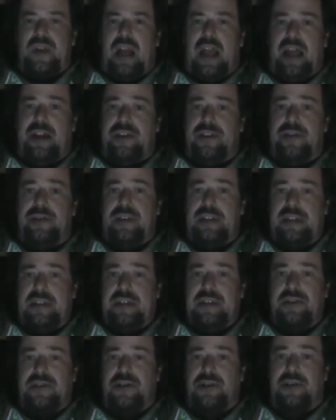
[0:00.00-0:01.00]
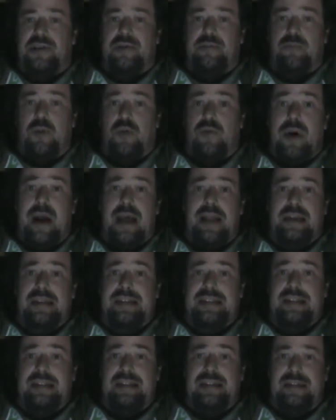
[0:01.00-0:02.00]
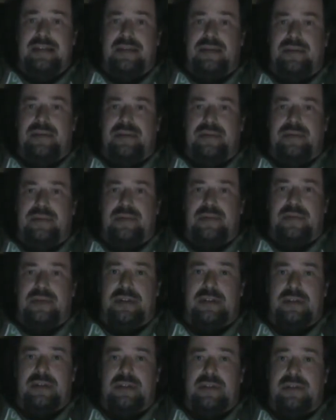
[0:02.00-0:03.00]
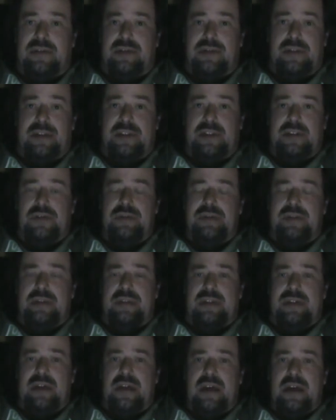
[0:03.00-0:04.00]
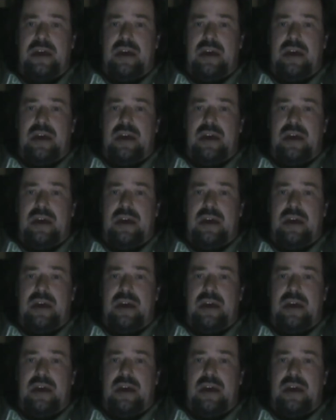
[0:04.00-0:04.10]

And you teach morality to the students,